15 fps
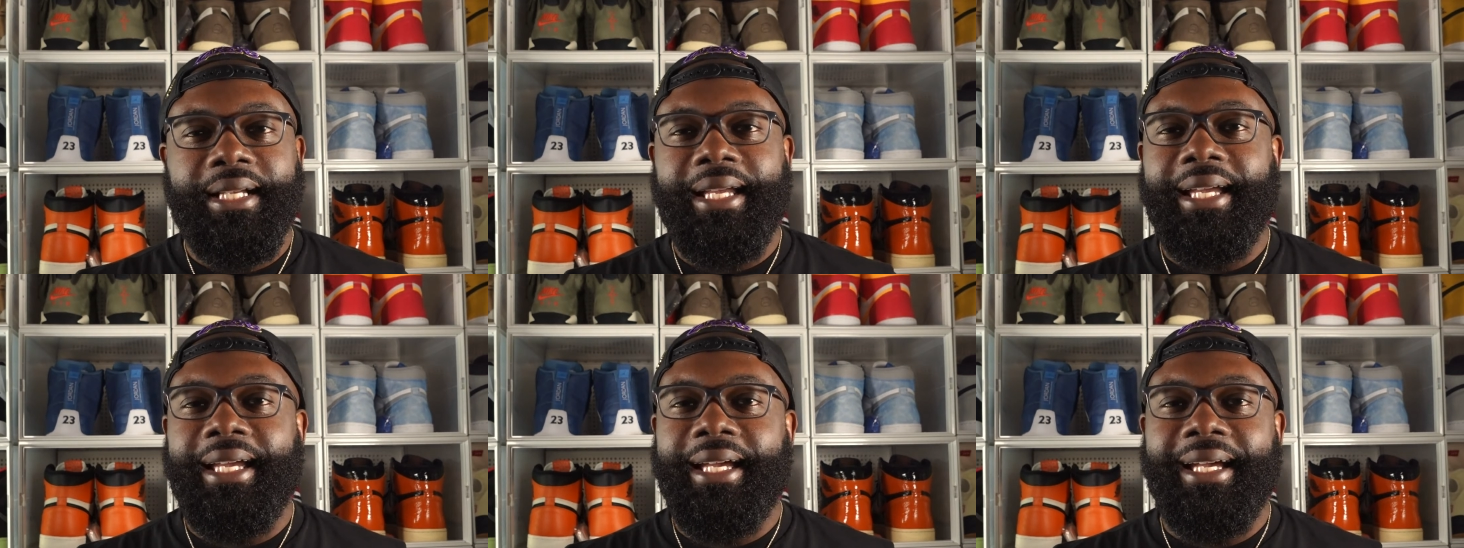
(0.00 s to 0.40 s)

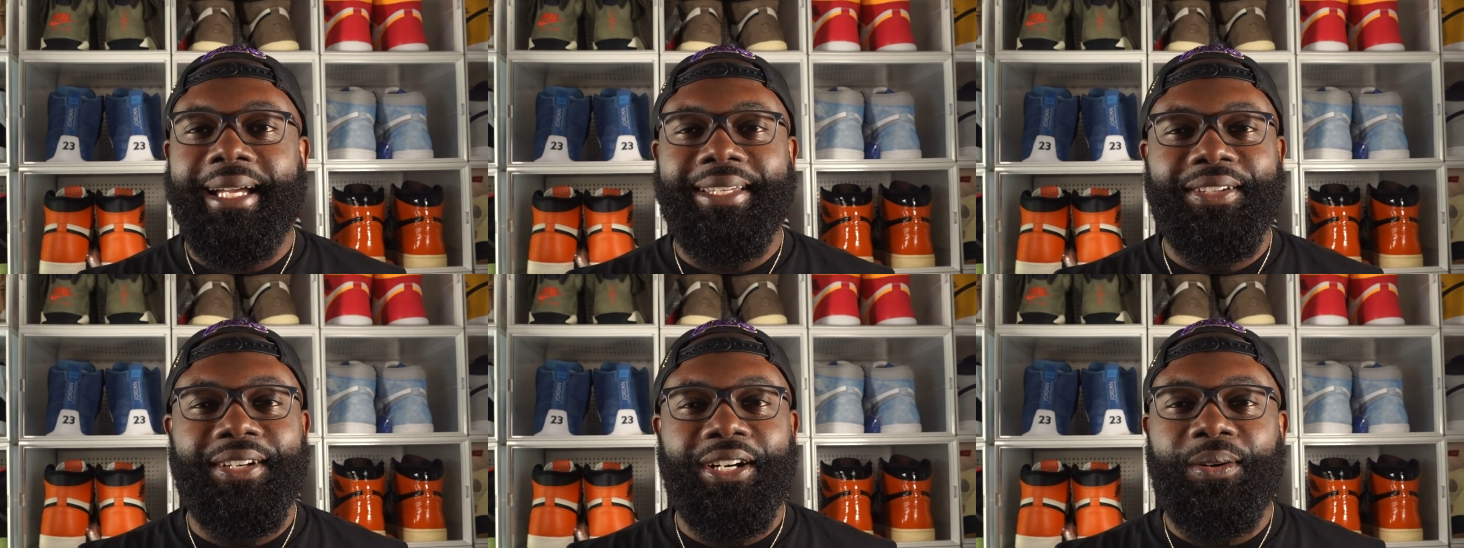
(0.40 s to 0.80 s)

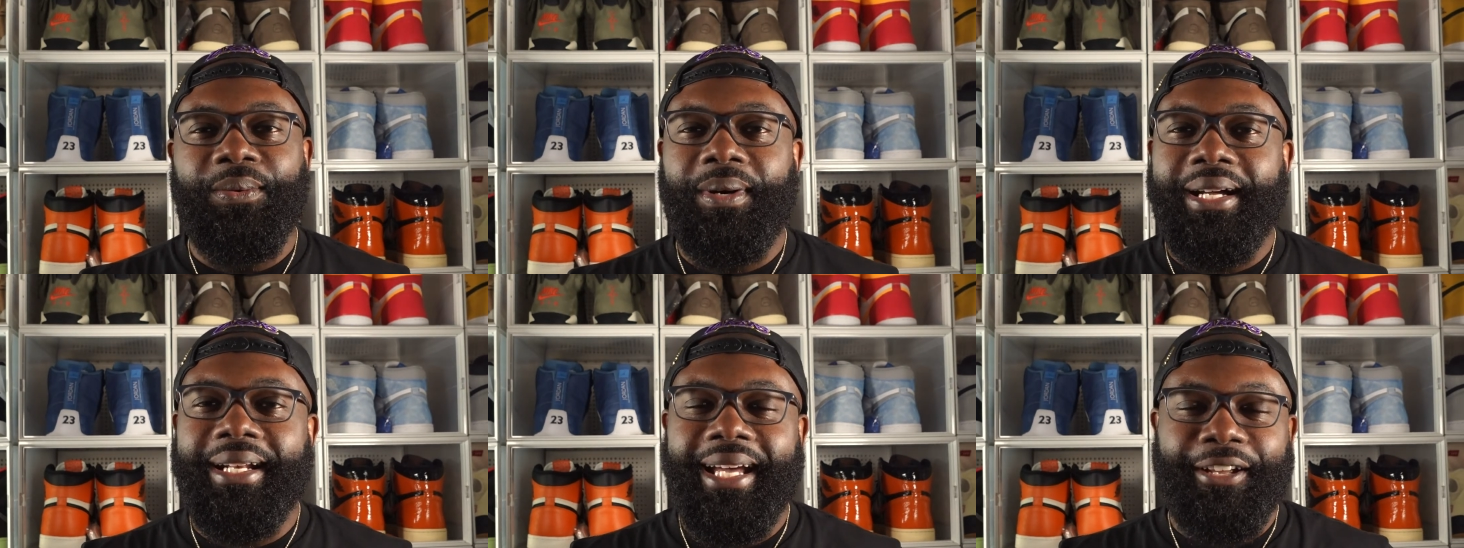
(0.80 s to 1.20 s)
and, you know,
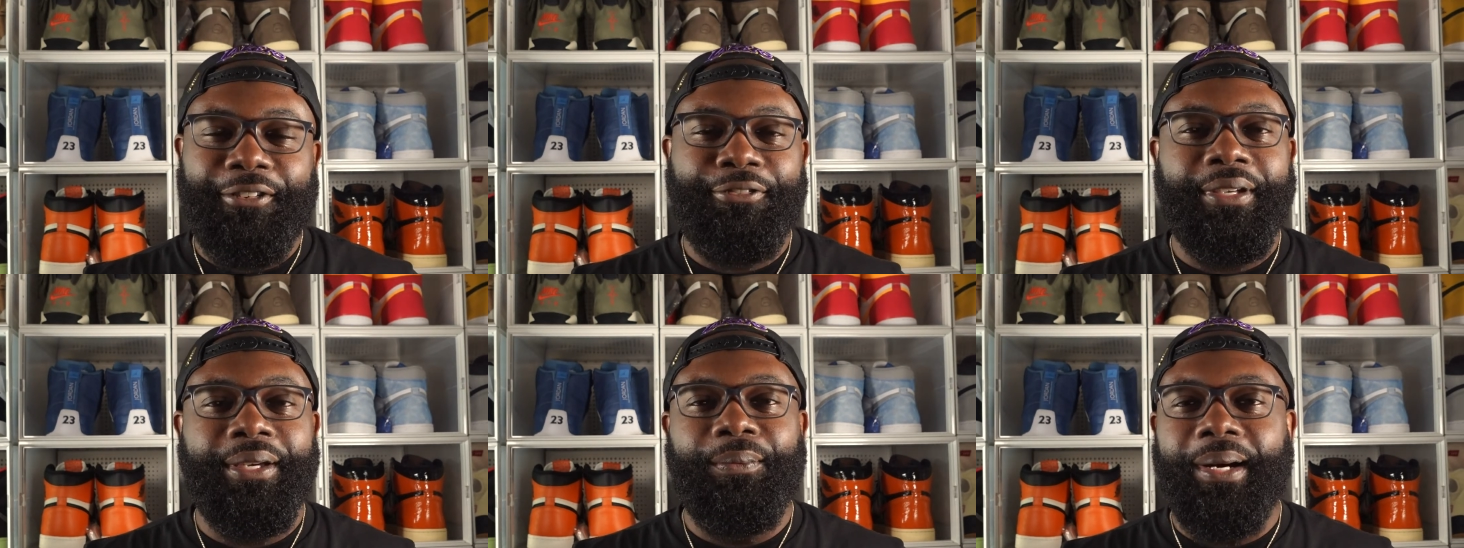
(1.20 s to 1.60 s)
one that'll
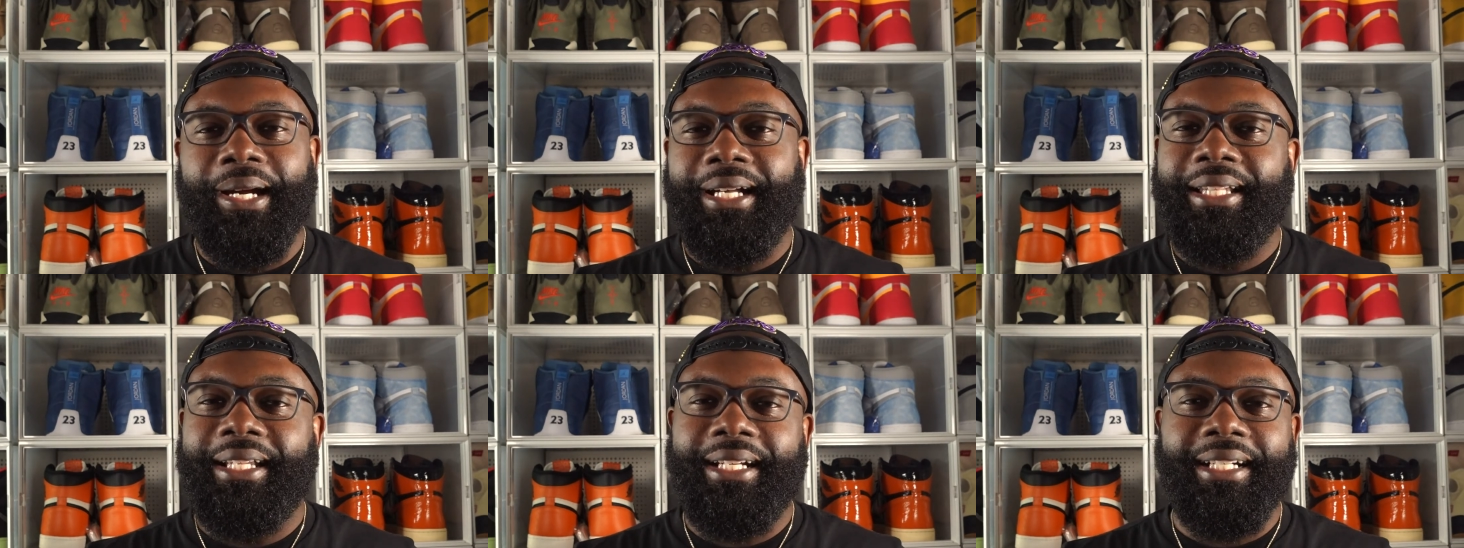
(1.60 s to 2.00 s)
fit
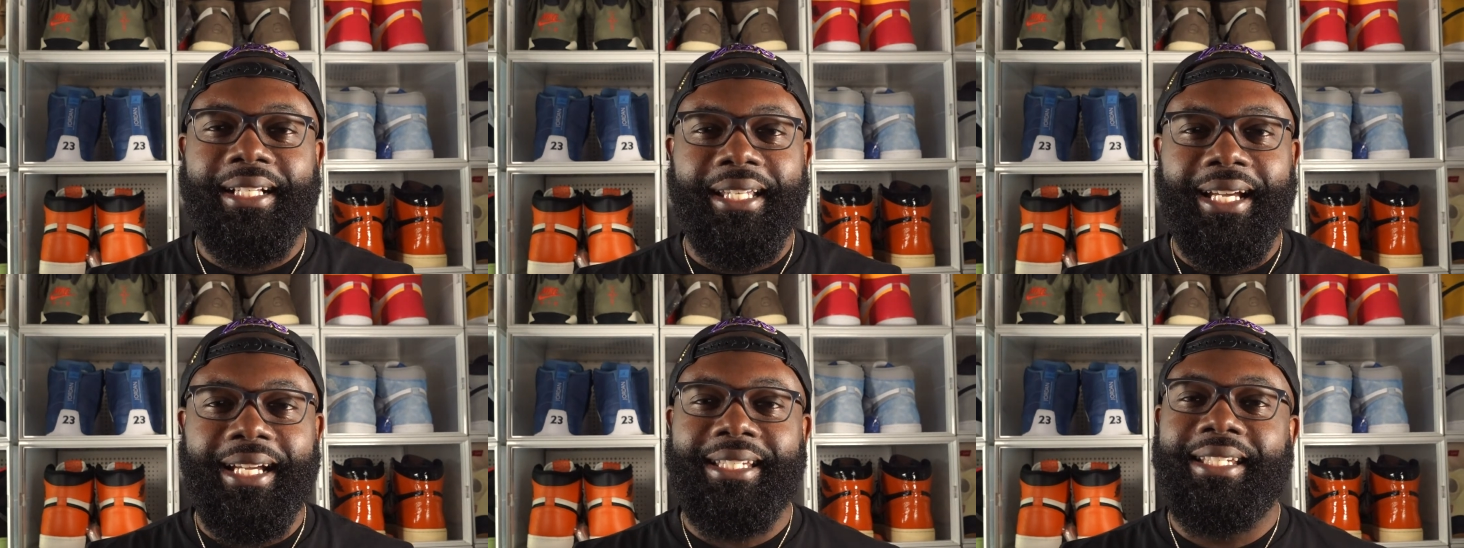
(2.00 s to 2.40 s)
well in the
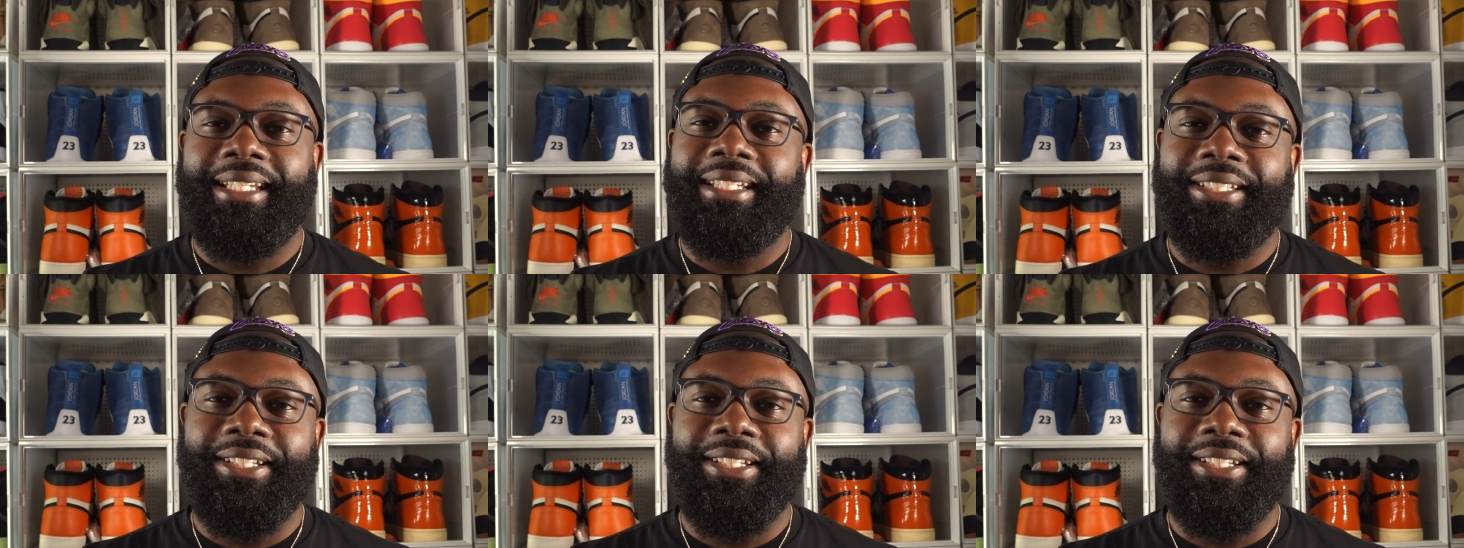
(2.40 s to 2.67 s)
collection.